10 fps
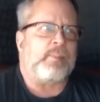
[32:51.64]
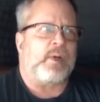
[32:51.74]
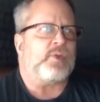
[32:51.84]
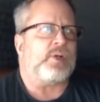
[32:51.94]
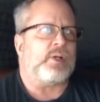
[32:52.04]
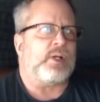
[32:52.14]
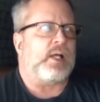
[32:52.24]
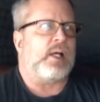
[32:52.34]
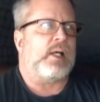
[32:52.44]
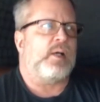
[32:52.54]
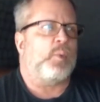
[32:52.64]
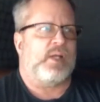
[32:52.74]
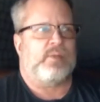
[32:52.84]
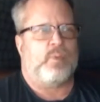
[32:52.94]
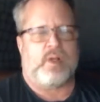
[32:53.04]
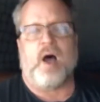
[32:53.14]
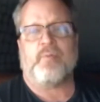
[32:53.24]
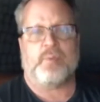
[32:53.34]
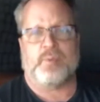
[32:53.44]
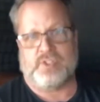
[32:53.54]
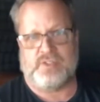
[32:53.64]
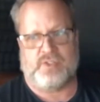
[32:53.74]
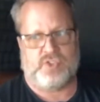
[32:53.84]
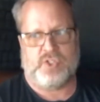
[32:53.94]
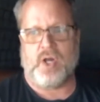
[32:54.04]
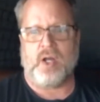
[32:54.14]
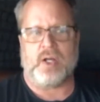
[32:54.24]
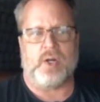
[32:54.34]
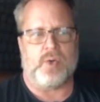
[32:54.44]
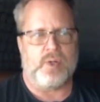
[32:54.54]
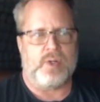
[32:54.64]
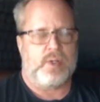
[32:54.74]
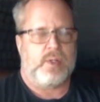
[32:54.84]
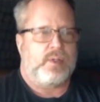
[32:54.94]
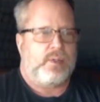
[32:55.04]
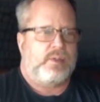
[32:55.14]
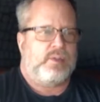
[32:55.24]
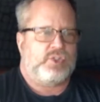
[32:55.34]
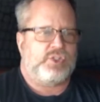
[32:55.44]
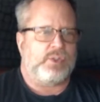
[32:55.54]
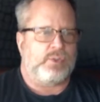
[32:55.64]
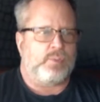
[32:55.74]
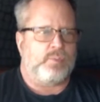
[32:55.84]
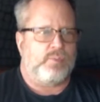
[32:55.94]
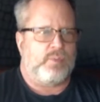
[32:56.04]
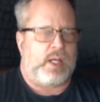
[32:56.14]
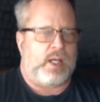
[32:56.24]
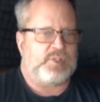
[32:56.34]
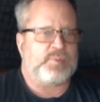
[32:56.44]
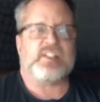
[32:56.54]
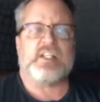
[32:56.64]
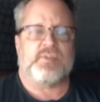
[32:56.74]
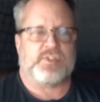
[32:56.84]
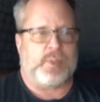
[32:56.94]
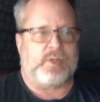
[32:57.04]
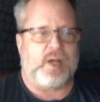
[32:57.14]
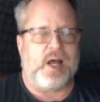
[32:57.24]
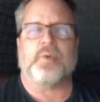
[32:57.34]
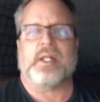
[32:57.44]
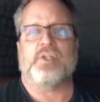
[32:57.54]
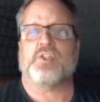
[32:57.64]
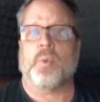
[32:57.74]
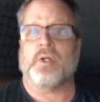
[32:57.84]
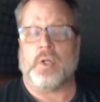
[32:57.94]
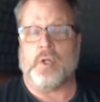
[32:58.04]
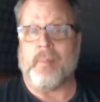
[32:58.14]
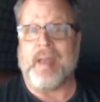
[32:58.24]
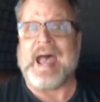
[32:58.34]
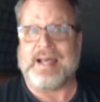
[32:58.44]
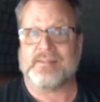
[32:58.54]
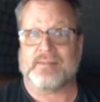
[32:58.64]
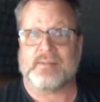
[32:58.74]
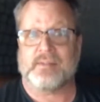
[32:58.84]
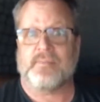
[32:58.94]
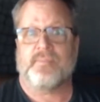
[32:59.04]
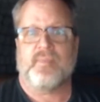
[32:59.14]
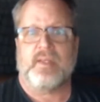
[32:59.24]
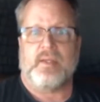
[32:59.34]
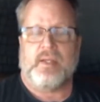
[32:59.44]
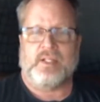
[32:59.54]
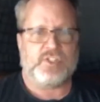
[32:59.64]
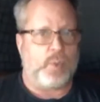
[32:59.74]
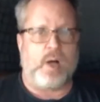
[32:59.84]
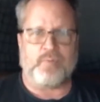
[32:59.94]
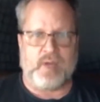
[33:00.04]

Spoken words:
my mother, often when she's in Chicago, she'll, especially if it's around a holiday, she'll want to go to mass. And so I'll